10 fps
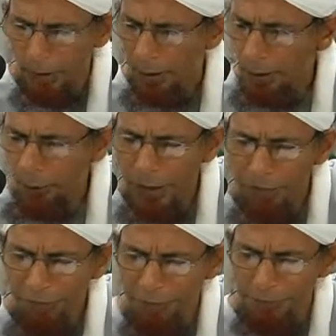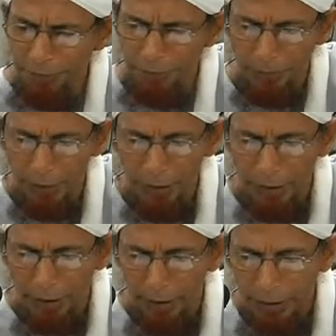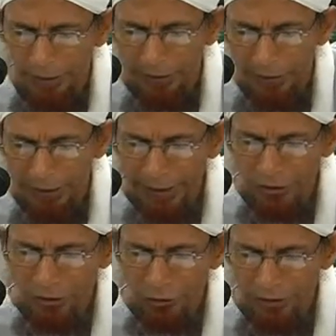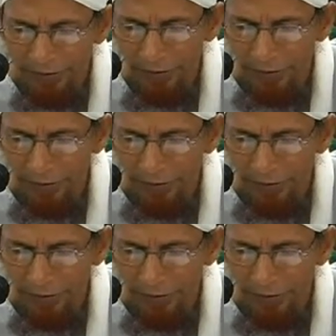However, if the interest